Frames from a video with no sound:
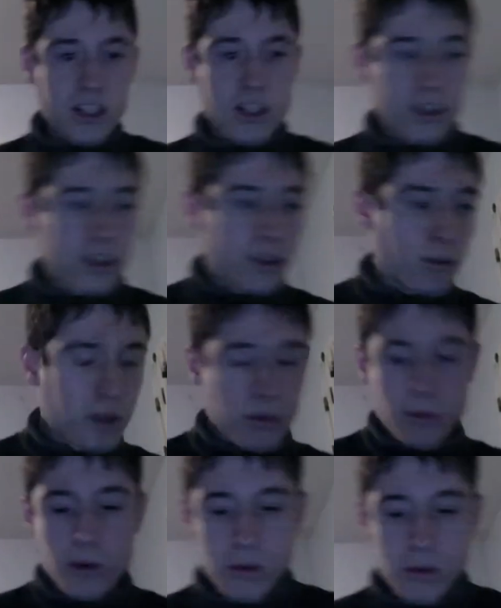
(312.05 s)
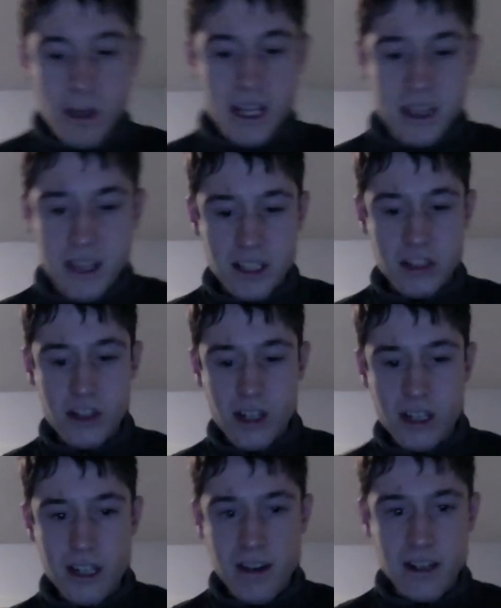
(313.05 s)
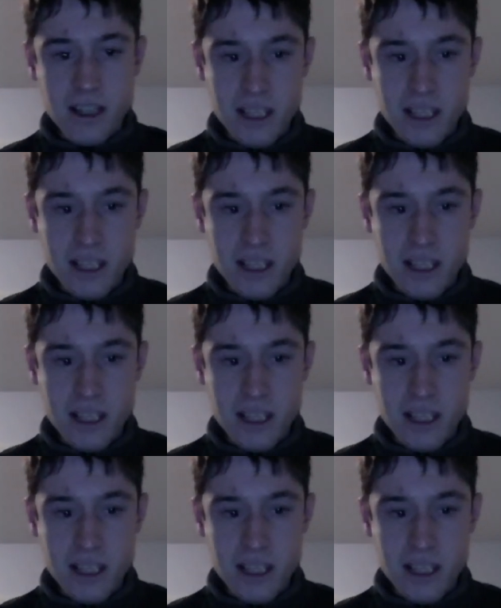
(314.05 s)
The way things turned out in